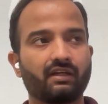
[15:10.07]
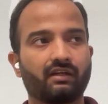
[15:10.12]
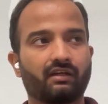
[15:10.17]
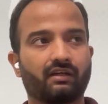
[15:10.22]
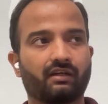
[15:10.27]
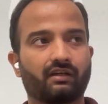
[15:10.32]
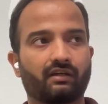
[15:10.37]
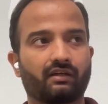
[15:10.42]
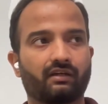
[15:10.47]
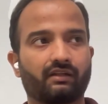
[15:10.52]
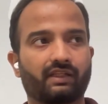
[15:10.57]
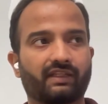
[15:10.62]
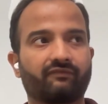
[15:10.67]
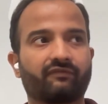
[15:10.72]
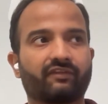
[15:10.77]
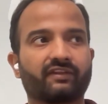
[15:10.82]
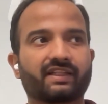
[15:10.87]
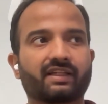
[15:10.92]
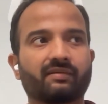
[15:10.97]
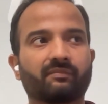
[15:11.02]
Like
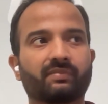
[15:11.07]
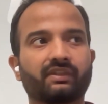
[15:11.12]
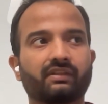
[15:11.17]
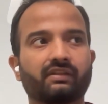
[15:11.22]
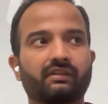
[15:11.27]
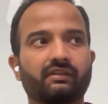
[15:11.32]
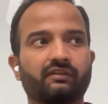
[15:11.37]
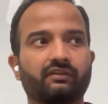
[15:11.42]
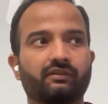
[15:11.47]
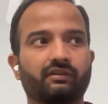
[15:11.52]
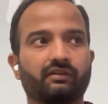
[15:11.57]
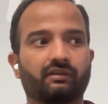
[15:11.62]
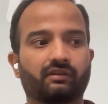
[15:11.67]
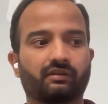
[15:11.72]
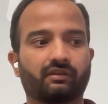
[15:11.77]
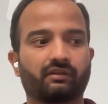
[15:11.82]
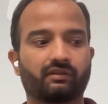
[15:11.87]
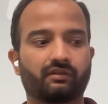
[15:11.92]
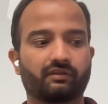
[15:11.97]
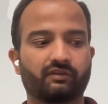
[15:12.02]
for example,
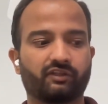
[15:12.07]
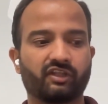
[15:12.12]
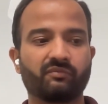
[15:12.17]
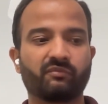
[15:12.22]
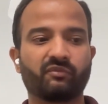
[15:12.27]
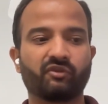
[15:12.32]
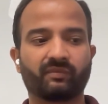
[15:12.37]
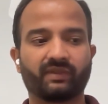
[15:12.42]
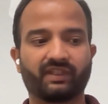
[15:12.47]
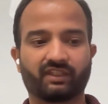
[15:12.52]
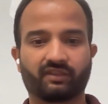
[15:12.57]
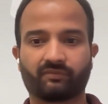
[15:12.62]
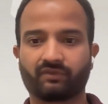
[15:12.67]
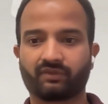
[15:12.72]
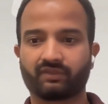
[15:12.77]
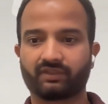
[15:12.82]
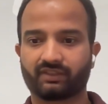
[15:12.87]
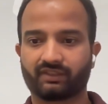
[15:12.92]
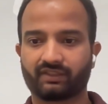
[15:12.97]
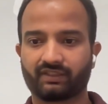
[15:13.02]
GPU-based
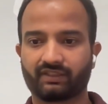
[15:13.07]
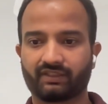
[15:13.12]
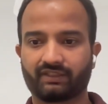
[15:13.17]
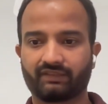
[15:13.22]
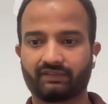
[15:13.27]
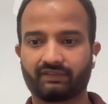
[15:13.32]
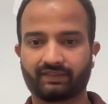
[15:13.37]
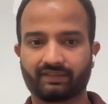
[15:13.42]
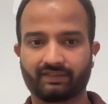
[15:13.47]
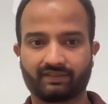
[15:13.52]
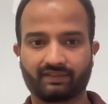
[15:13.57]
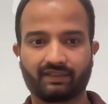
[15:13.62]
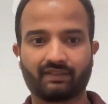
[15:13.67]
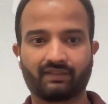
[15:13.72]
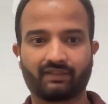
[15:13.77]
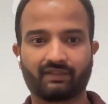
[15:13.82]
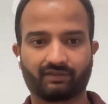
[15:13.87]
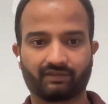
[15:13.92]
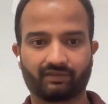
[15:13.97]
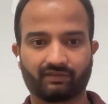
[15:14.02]
processing and things
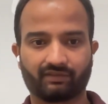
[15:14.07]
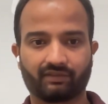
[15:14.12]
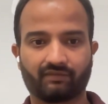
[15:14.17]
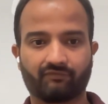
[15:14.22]
are